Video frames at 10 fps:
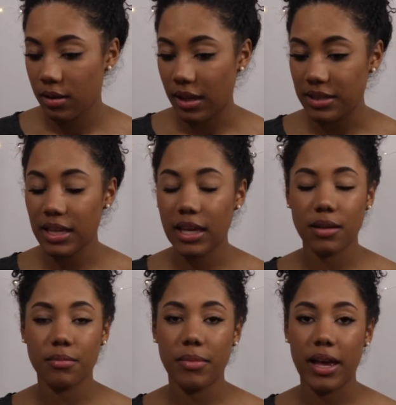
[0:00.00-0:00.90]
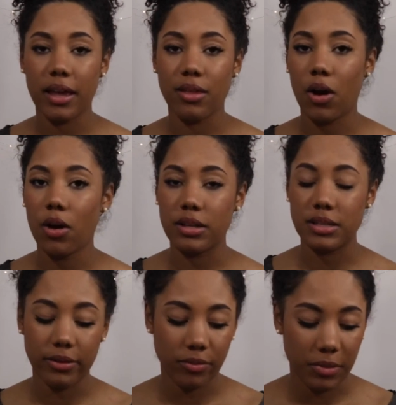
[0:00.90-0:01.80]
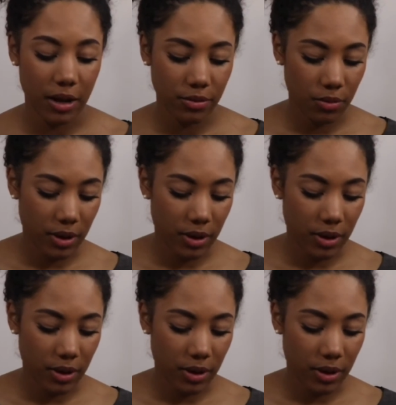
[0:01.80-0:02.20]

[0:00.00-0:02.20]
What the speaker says: That's like the hardest thing for me. I don't know